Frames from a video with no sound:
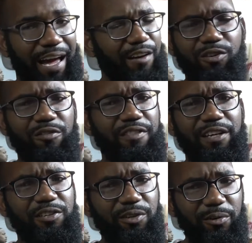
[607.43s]
I don't know if
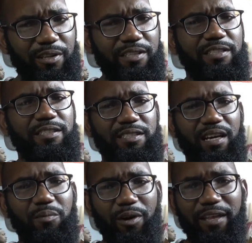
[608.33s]
they do this the
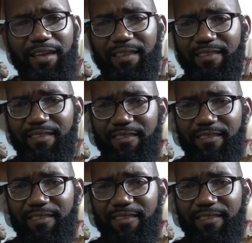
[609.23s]
same way that